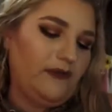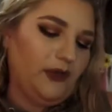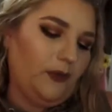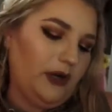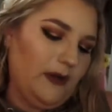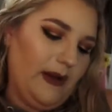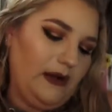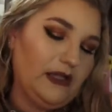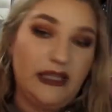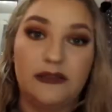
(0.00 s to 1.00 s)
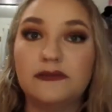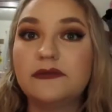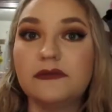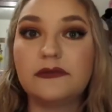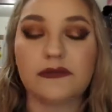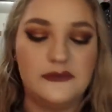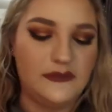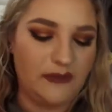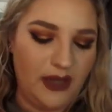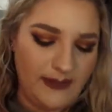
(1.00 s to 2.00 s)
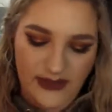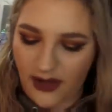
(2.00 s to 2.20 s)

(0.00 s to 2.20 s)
have to worry about it coming